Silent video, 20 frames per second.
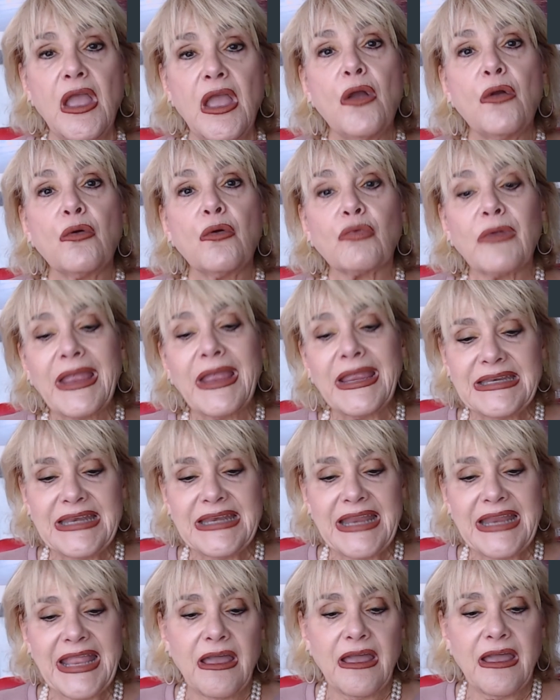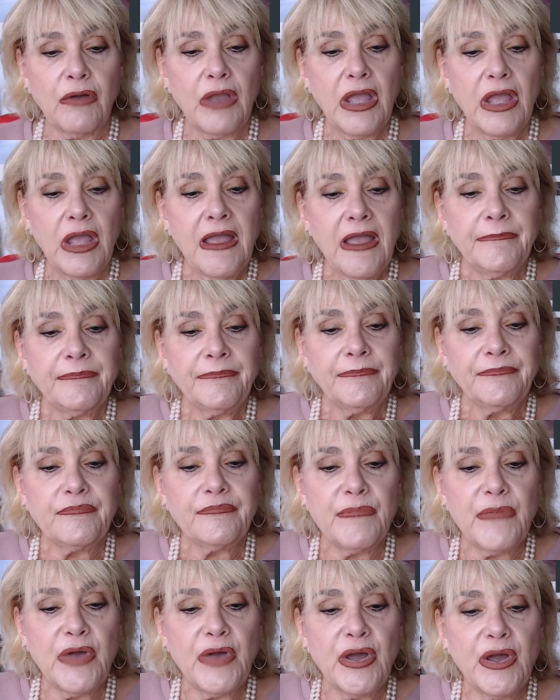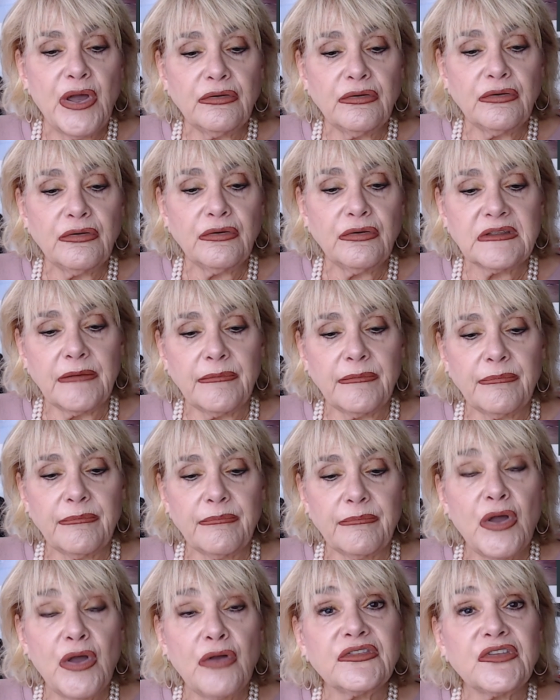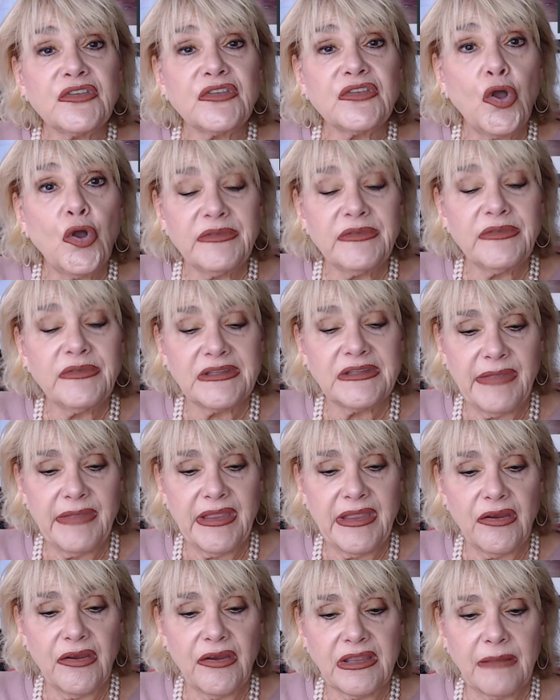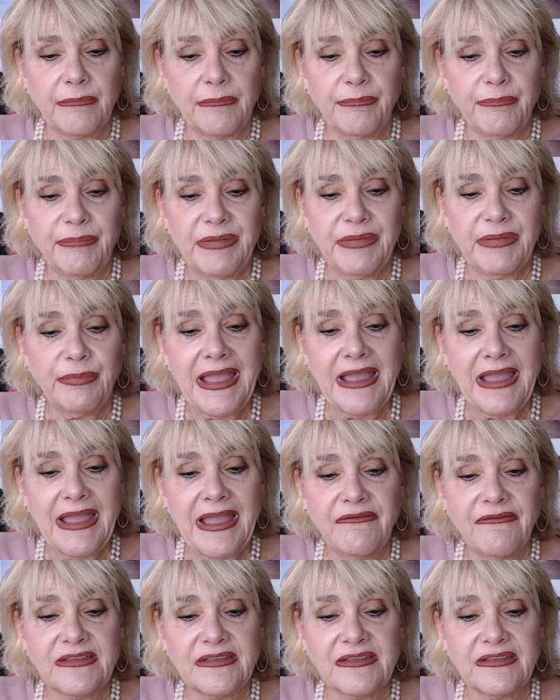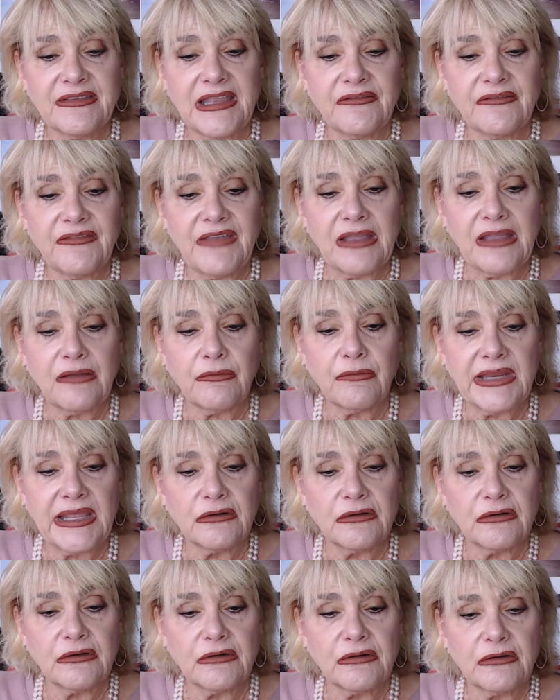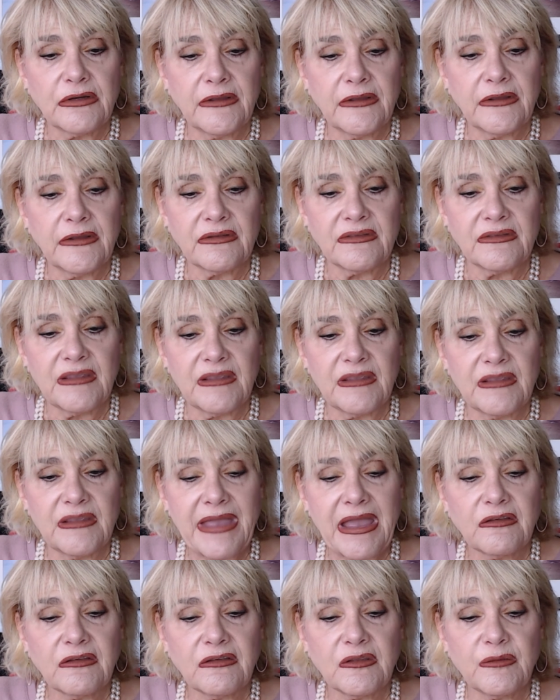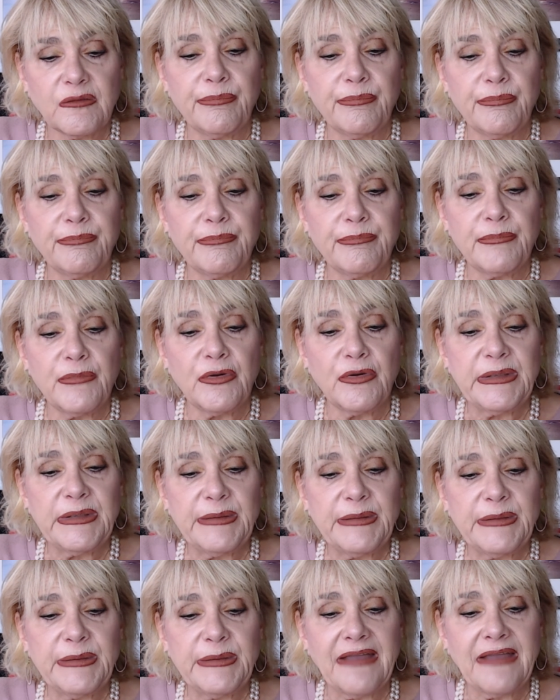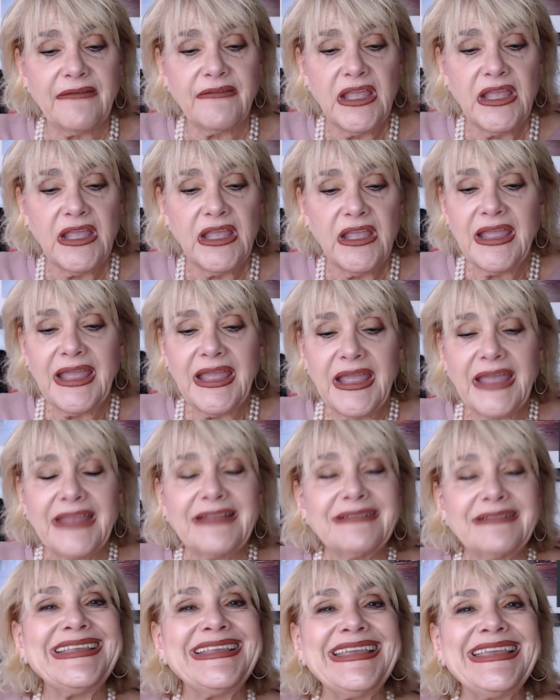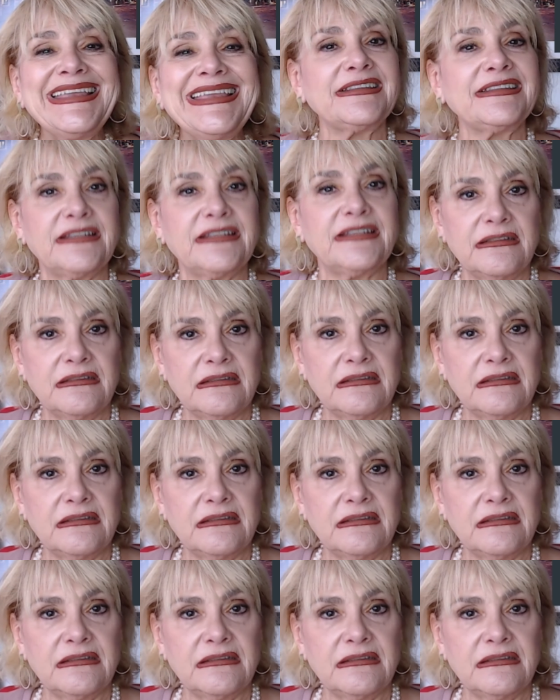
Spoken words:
Right now, most homes in America, people have this kind of equity. I don't know if you can see my mouse, but most people have at least